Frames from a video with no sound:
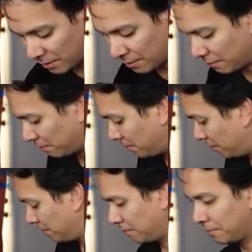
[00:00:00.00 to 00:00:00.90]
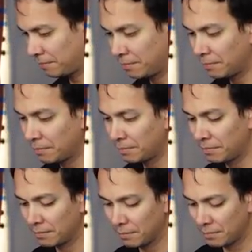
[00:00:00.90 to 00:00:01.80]

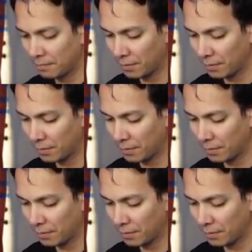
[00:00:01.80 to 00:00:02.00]
No one is speaking in this clip.